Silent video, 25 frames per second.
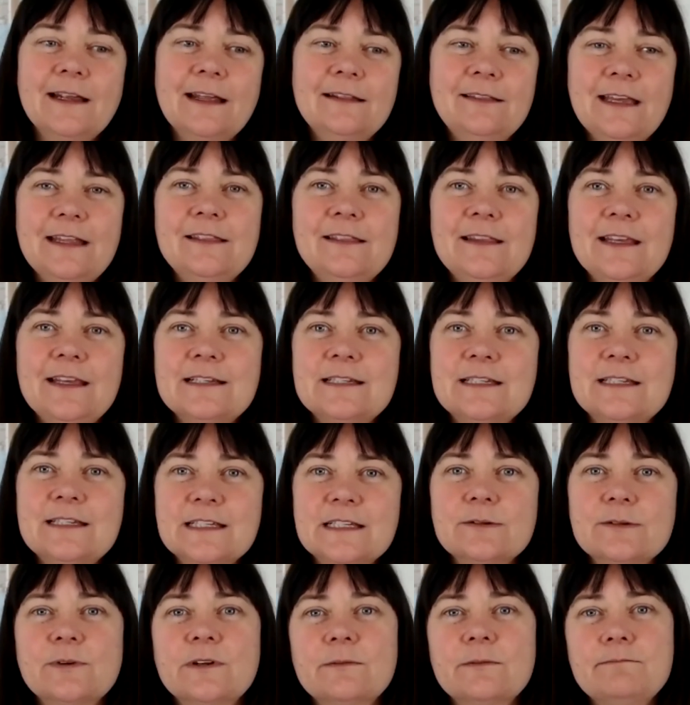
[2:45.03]
And then there's the
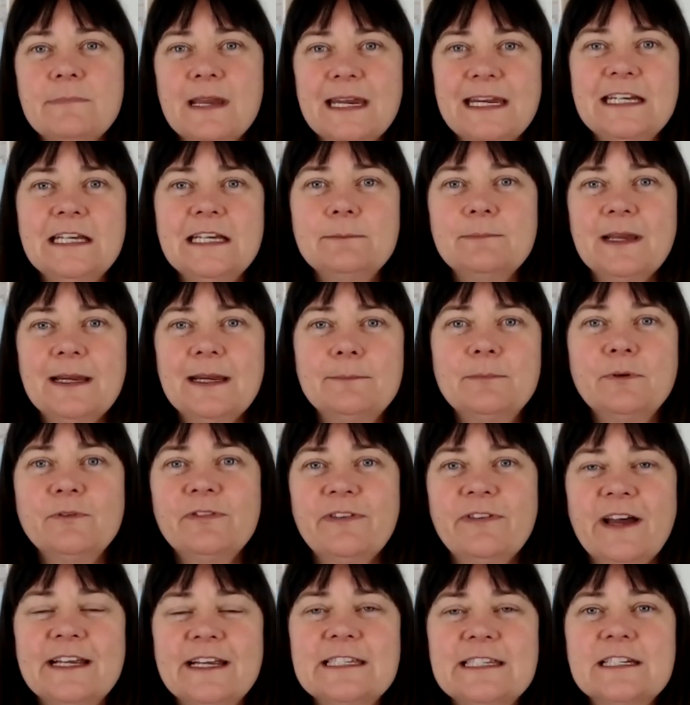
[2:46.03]
sort of meeting people
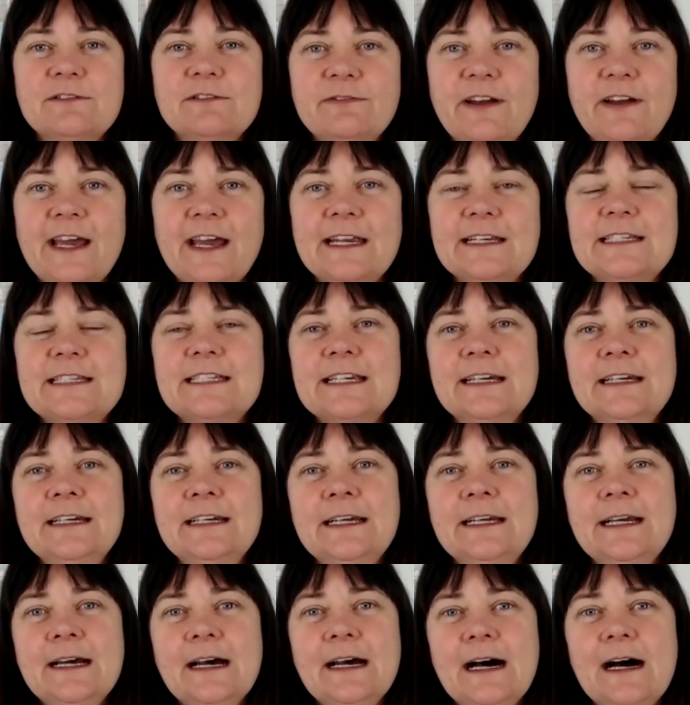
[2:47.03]
face to face,
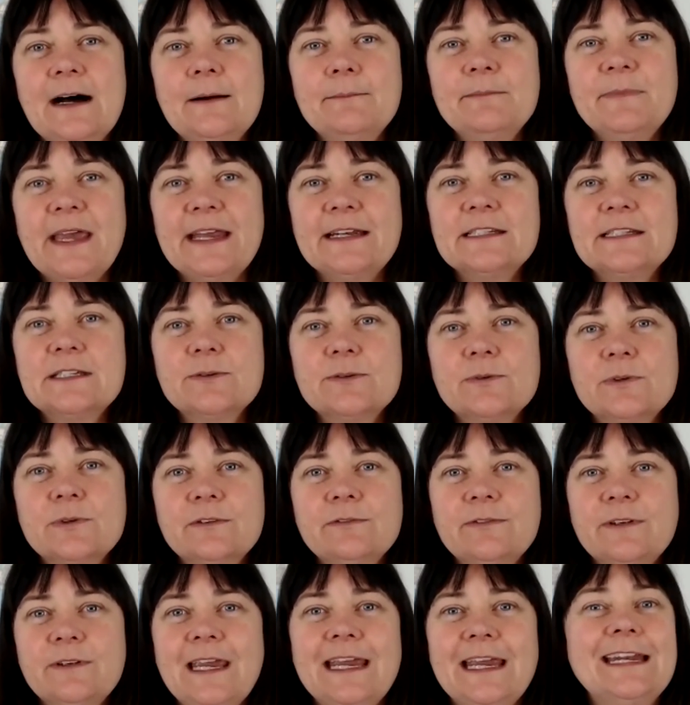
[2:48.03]
and sort
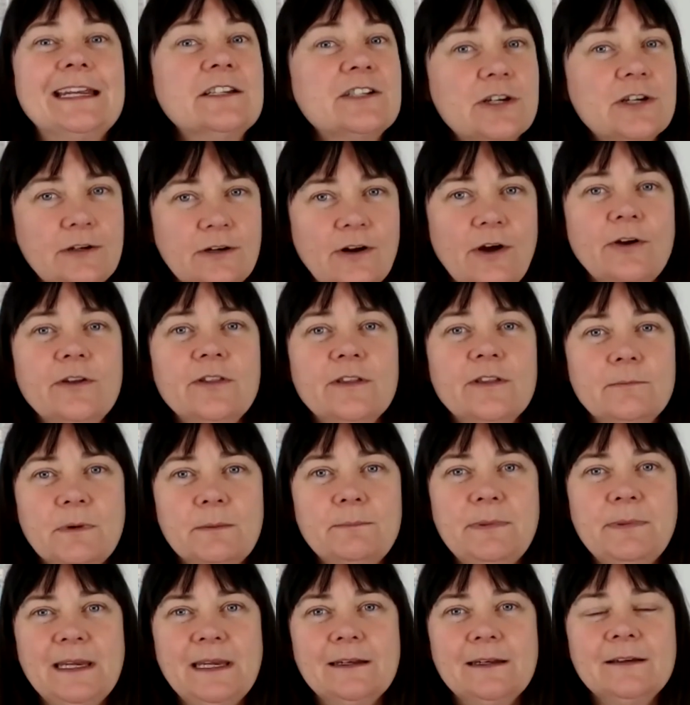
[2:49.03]
of getting to know them a
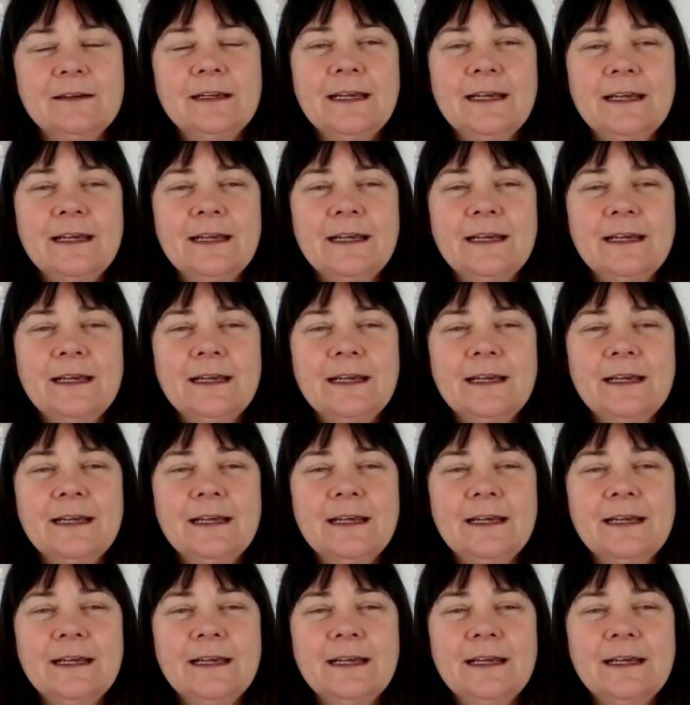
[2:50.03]
bit.